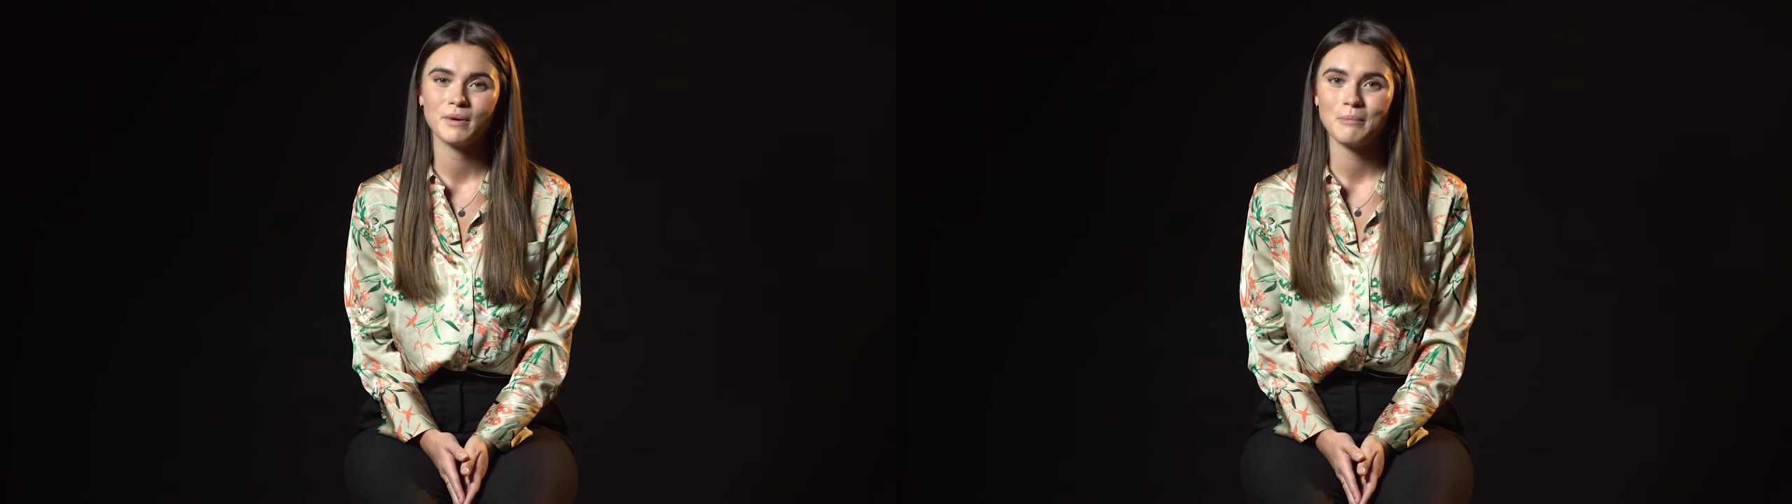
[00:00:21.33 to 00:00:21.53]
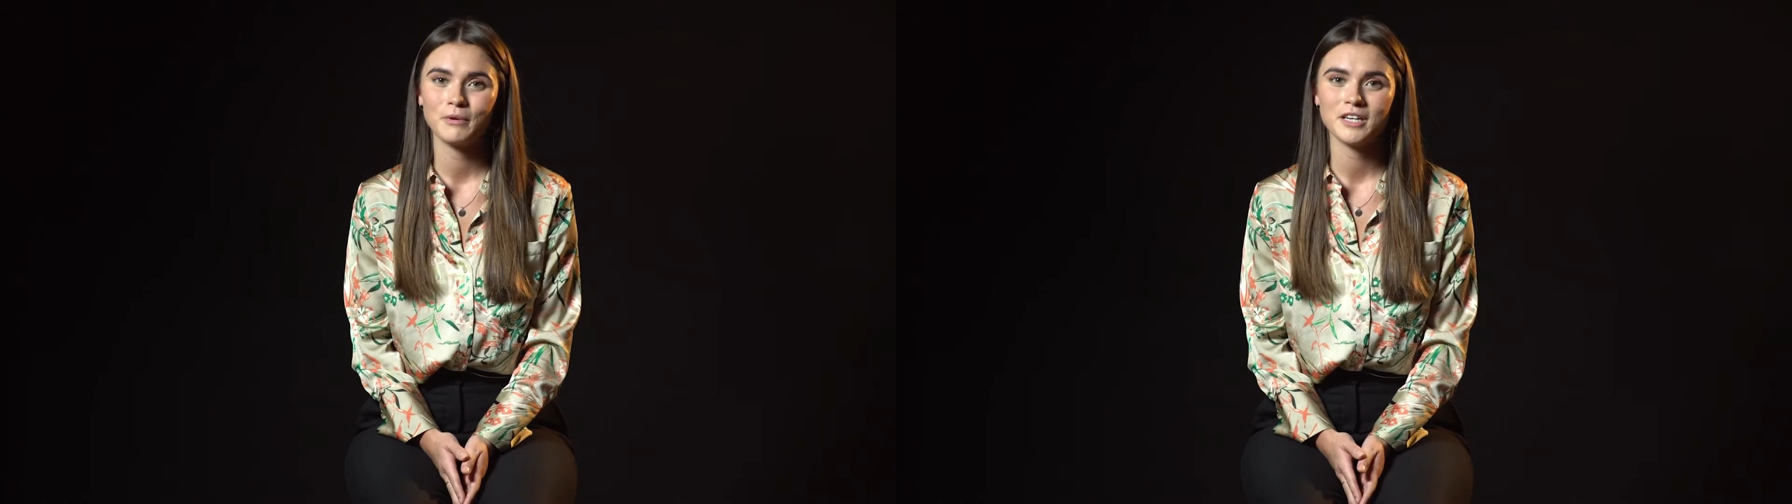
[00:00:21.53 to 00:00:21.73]

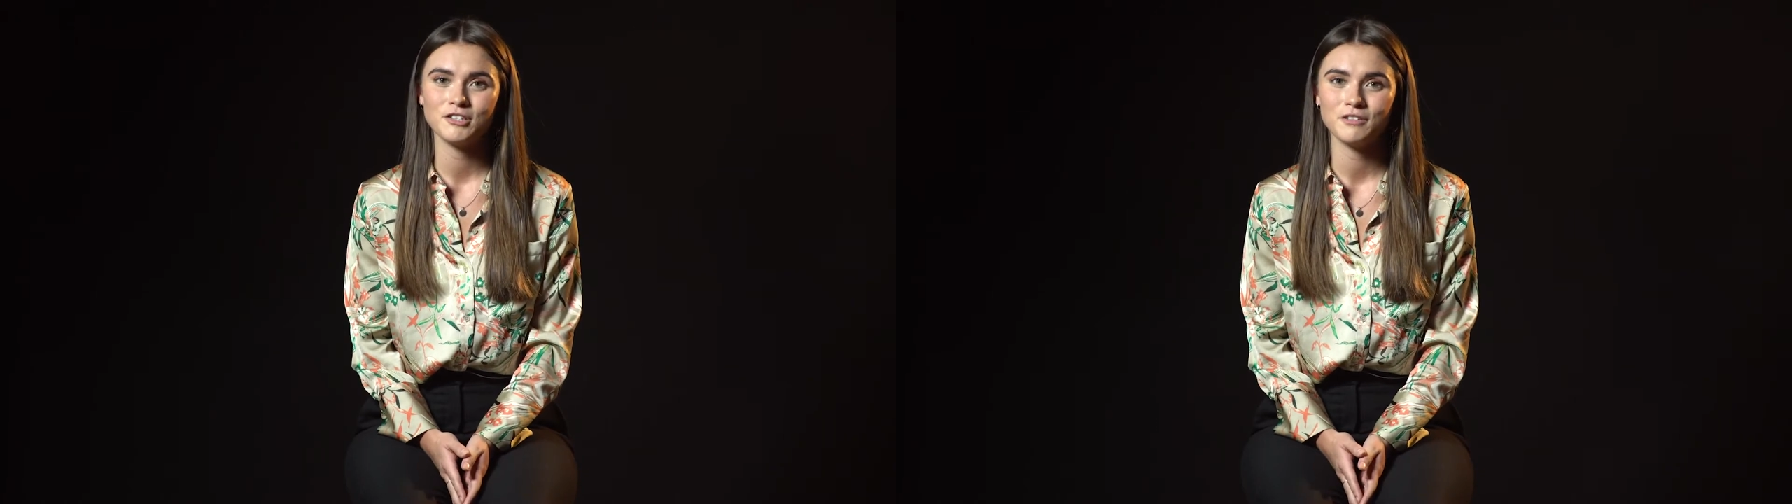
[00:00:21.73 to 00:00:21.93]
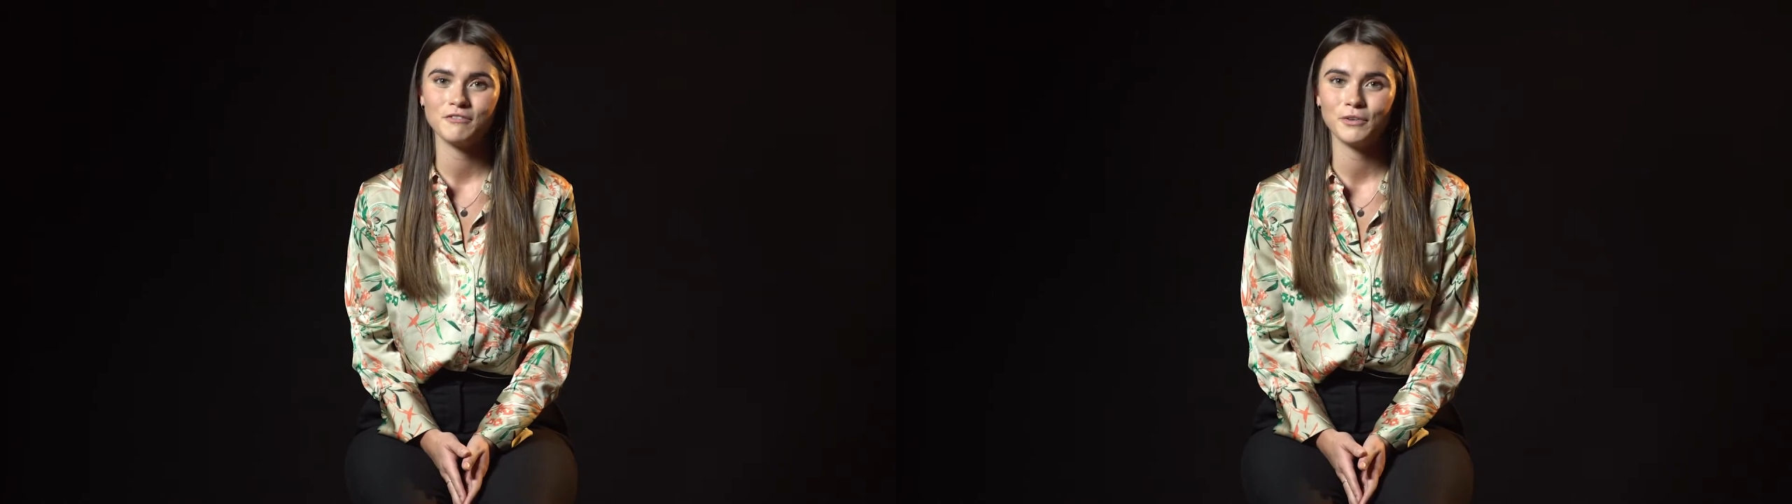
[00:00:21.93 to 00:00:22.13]

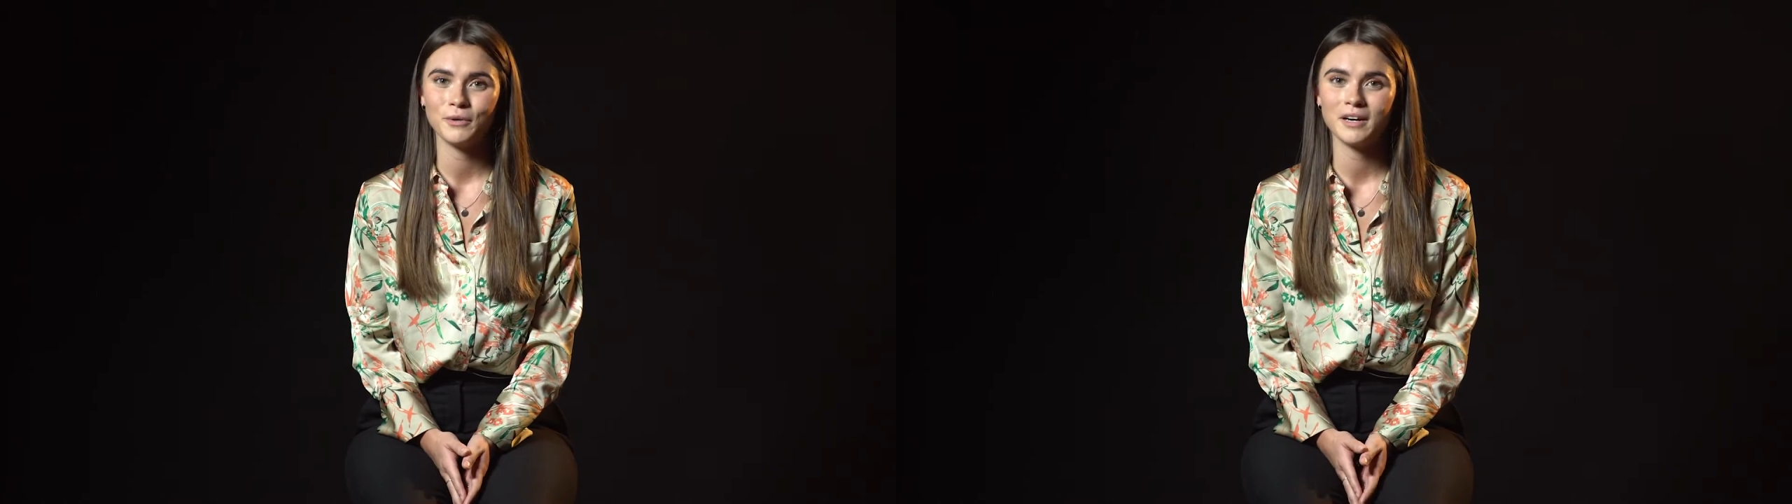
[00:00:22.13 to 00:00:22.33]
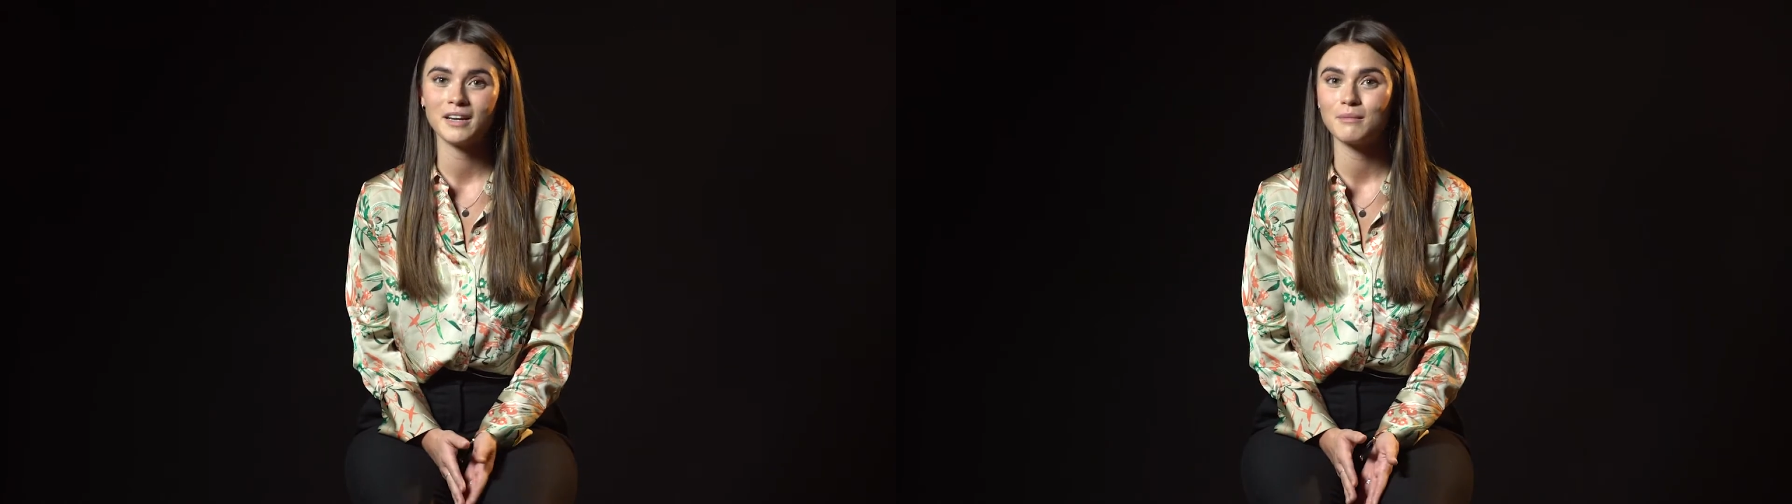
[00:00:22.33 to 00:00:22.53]
preparation
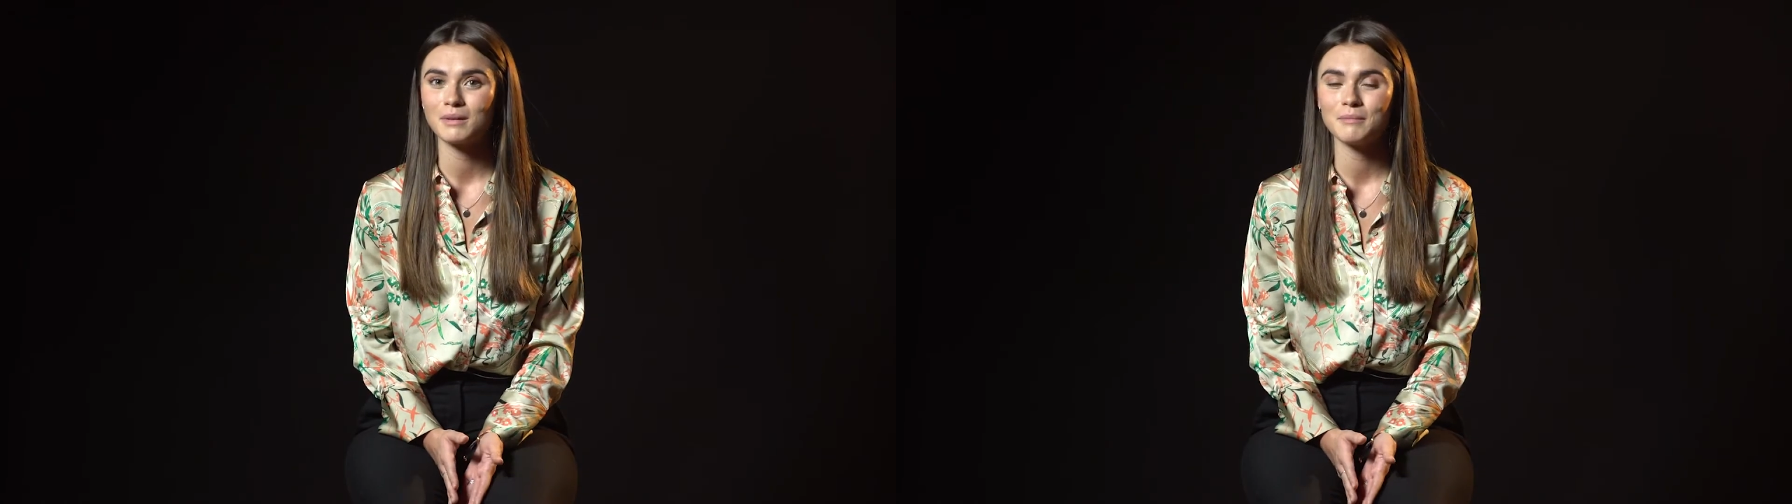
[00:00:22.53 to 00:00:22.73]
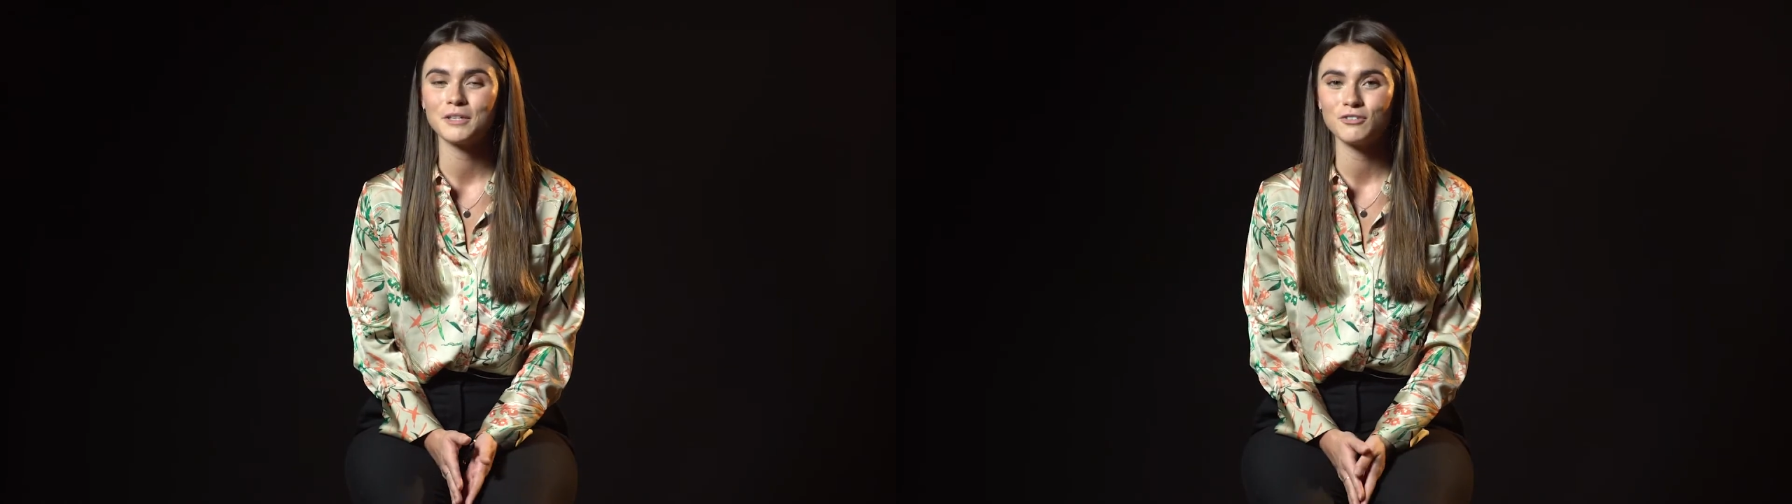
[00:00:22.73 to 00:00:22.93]
for an upcoming